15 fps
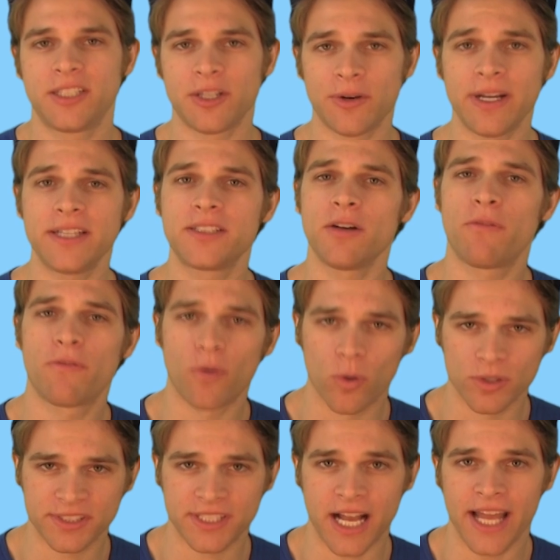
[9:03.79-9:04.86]
Syria is a
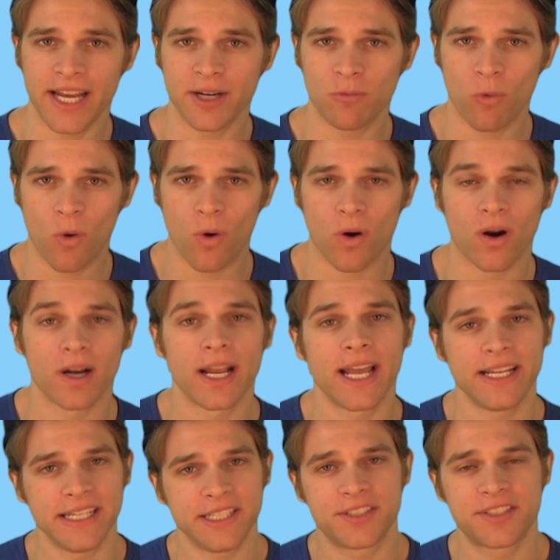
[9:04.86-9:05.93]
four-sided war,
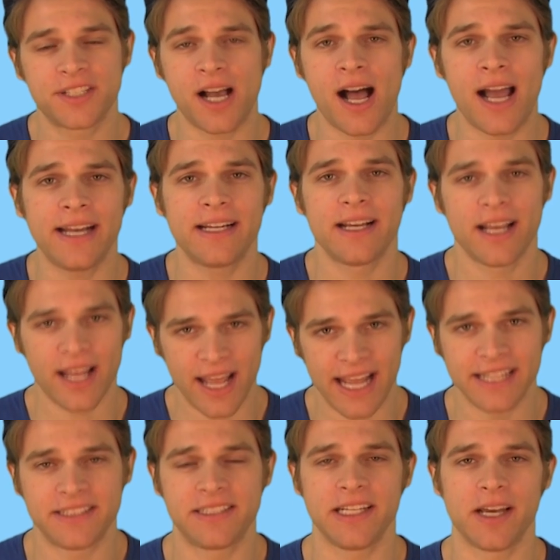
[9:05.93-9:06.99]
and each side
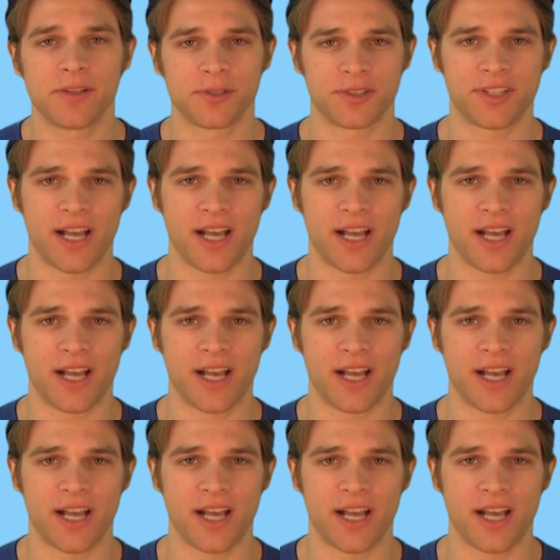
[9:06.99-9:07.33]
hates the other